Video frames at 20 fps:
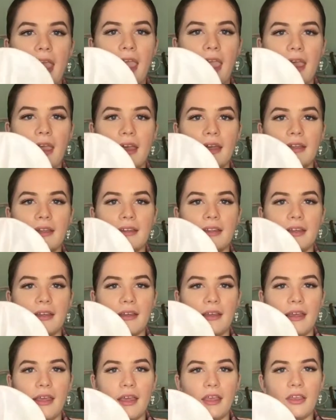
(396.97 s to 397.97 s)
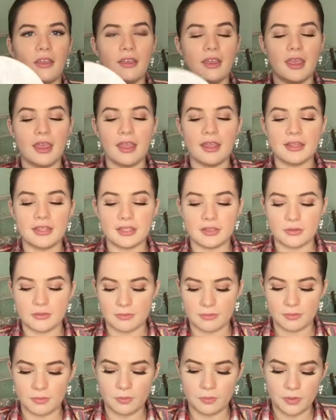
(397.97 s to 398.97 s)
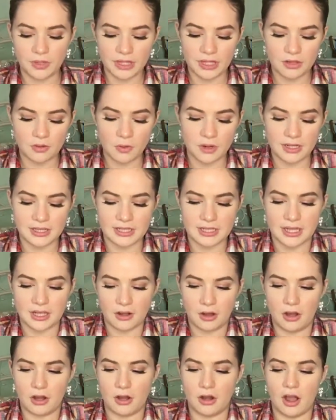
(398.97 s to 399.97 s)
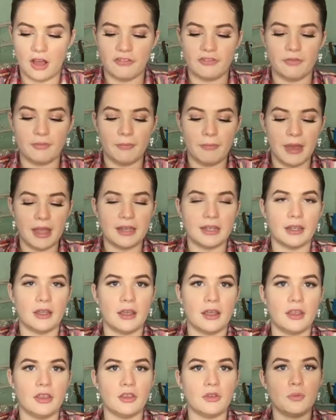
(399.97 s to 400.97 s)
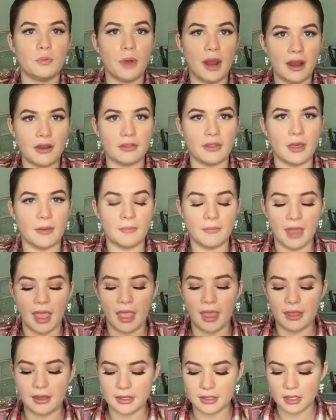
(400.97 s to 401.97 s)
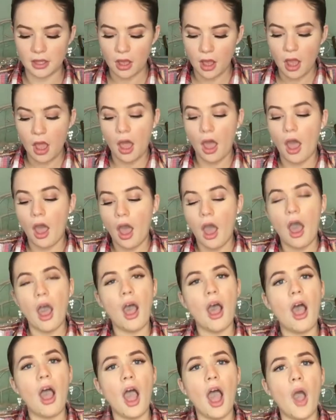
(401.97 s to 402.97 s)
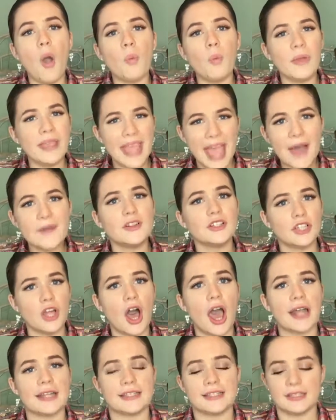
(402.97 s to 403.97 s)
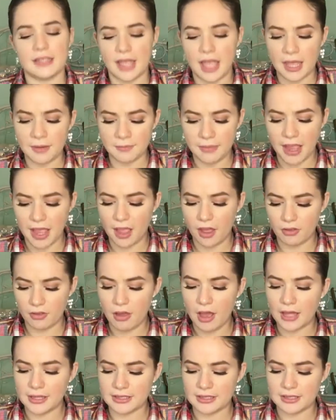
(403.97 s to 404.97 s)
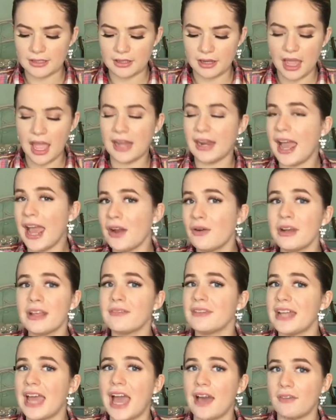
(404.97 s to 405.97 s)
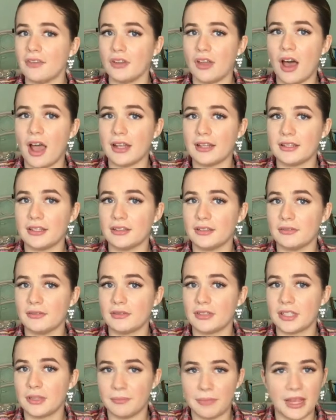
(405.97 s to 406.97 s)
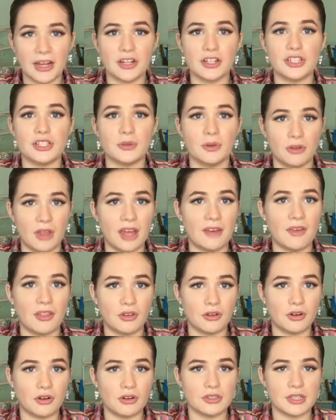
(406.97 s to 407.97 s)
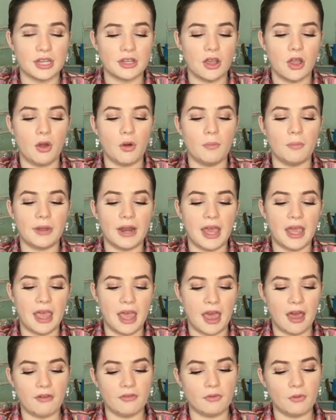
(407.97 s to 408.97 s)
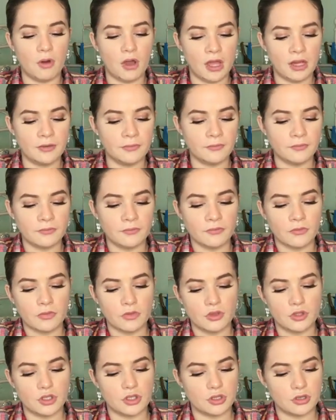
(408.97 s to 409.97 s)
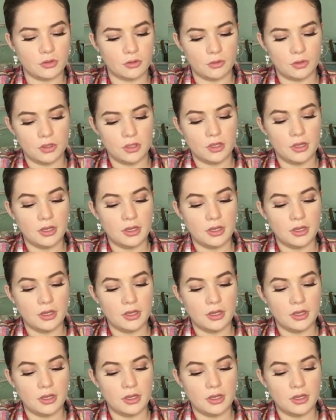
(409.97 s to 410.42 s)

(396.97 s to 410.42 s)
And it's really annoying to get on and off, but you wear them, and we have a lot. And by a lot, and I don't even have a lot compared to a lot of other girls I know, but I have one, two.